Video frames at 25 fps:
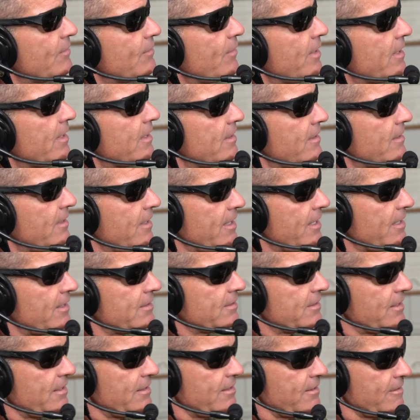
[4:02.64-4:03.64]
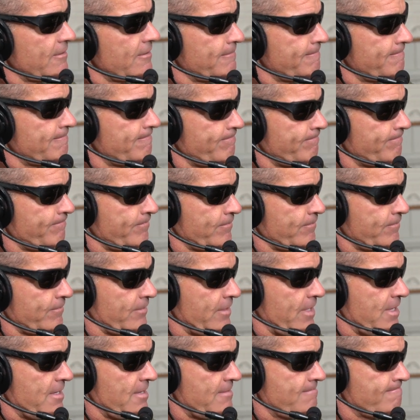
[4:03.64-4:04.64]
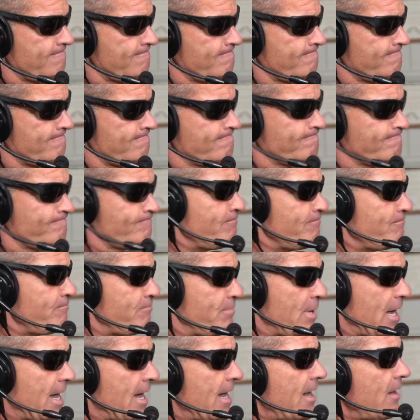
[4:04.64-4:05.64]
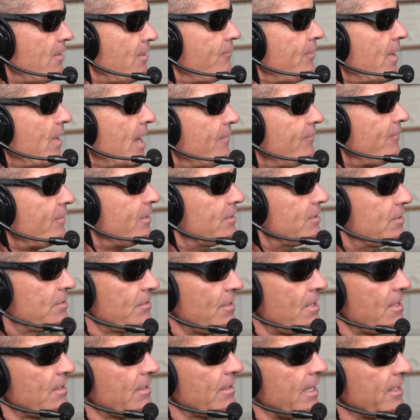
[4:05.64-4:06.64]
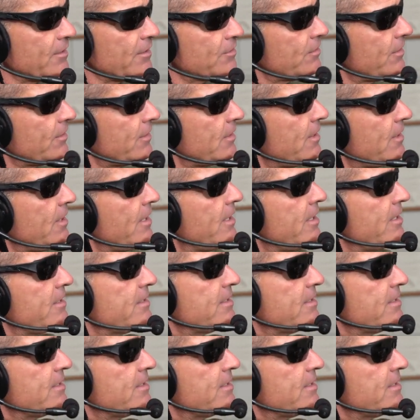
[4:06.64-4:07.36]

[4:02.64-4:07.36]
see what it does here. Ready? Pow. Not very strong, actually.